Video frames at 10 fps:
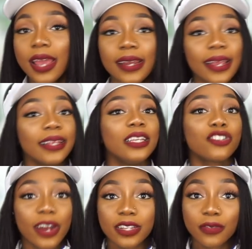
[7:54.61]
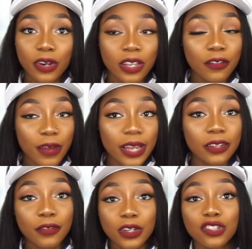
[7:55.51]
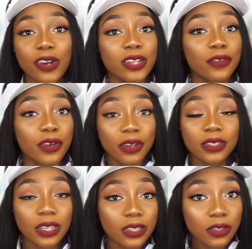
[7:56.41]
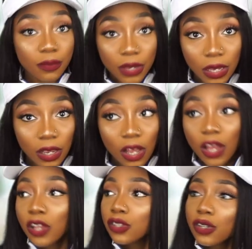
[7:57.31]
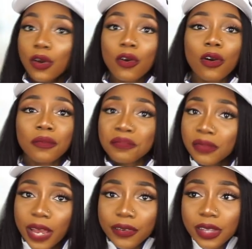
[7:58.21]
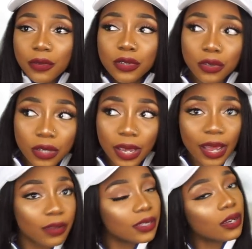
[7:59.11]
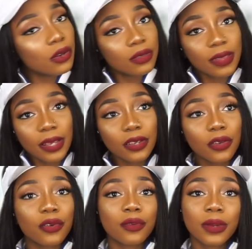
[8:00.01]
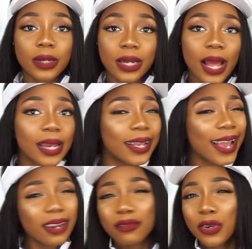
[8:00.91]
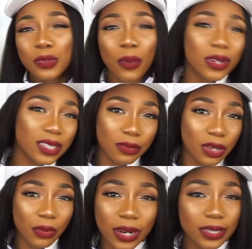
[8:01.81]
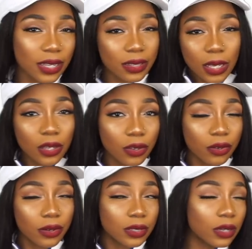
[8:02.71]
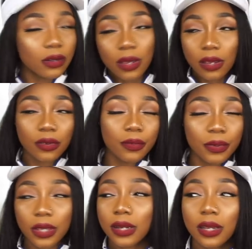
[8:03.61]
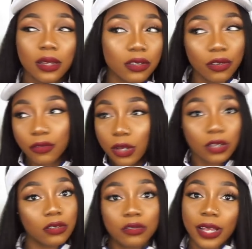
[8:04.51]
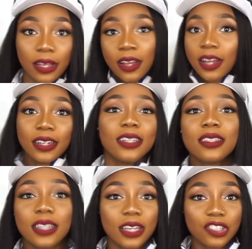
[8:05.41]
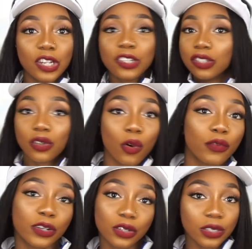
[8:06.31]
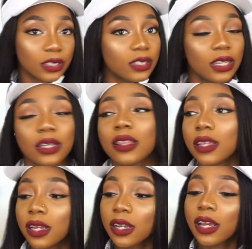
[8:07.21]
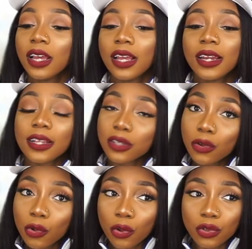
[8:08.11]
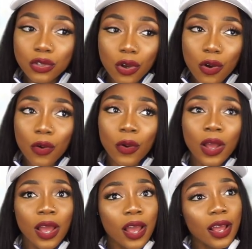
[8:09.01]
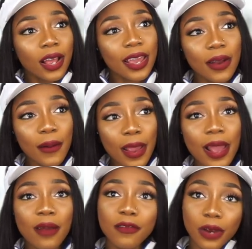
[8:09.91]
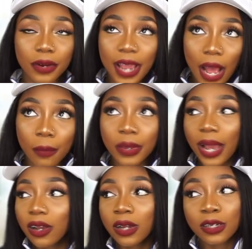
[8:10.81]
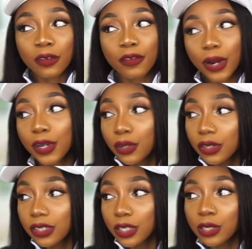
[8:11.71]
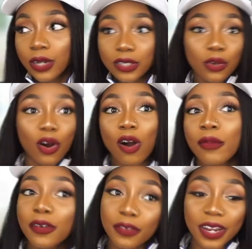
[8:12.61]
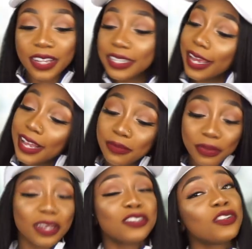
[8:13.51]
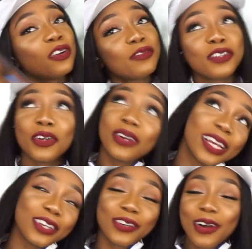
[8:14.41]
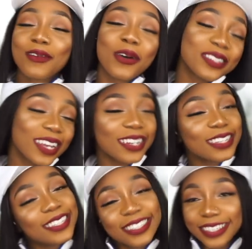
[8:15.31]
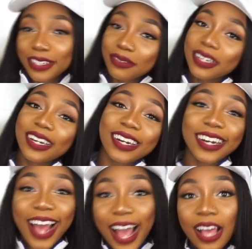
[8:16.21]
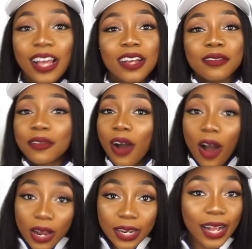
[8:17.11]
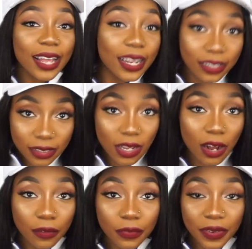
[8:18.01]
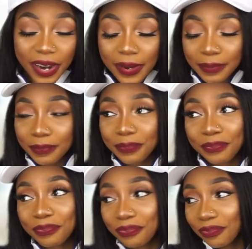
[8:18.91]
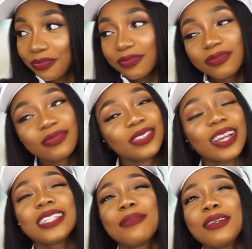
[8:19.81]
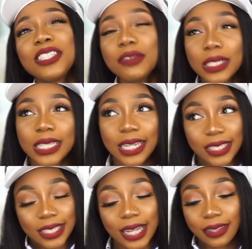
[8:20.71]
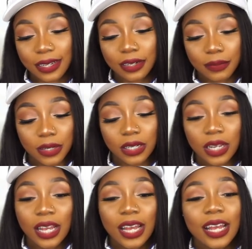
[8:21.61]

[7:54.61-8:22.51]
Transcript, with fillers: and then he transferred, he finally finished transferring the tickets to me. So everything was okay. I was like, well, oh, thank you, blah, blah, blah. The guy didn't even respond to me I said thank you. I was like, okay, no pee, like you done it, like this is the exchange, it's over, you don't need to say nothing. That's cool. So here I am, very happy. I gotten a very good deal. I told all my friends, yes, bitch, you don't even know, like, you know, I'm always getting good deals, blah, blah, blah. All of that kind of stuff, right? Guys, I'm actually really getting sad thinking about it.